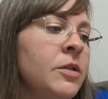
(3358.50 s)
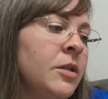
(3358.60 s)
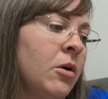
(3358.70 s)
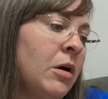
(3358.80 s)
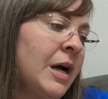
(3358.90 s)

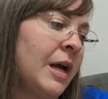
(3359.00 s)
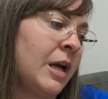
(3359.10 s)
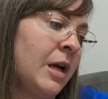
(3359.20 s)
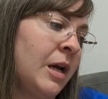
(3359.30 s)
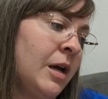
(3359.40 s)
So
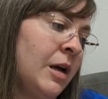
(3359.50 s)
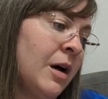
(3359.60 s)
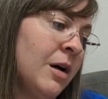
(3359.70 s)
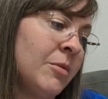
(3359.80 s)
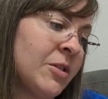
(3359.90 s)
I
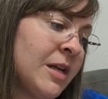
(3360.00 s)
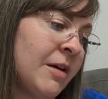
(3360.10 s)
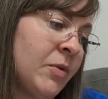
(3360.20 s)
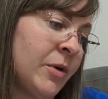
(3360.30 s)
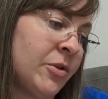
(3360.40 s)
almost
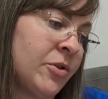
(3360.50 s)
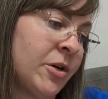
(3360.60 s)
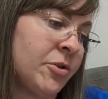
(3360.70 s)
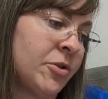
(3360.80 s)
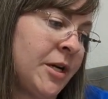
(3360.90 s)
have the word
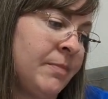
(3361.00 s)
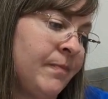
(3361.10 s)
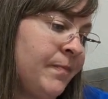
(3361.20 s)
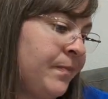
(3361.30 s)
trick-or-treat